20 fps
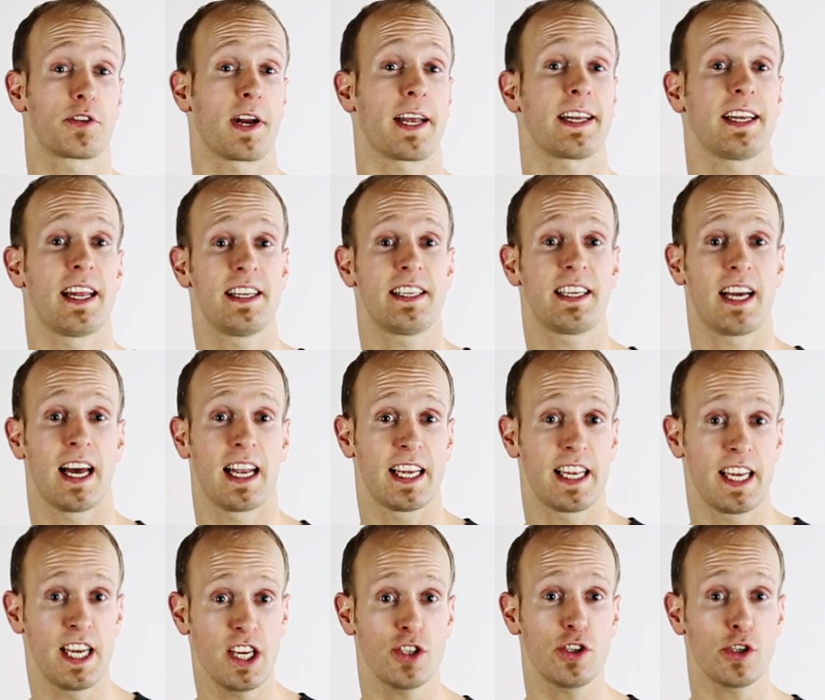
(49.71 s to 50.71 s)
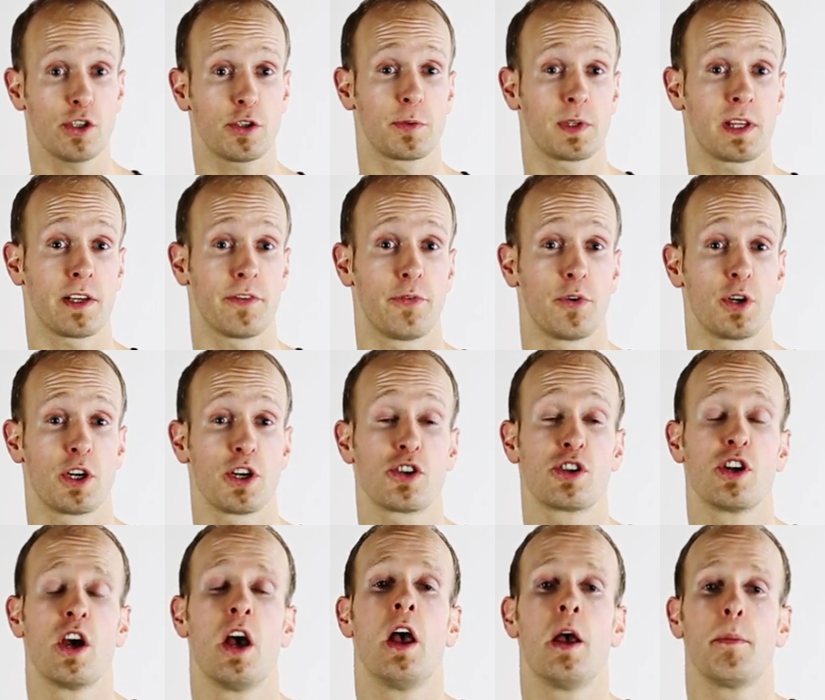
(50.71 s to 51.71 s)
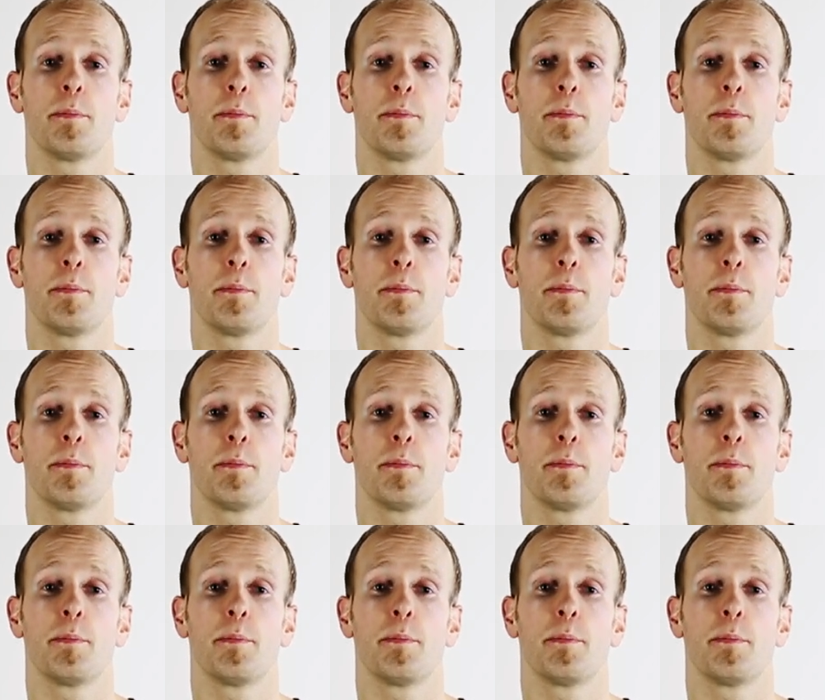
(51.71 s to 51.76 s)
correct any color issues with your footage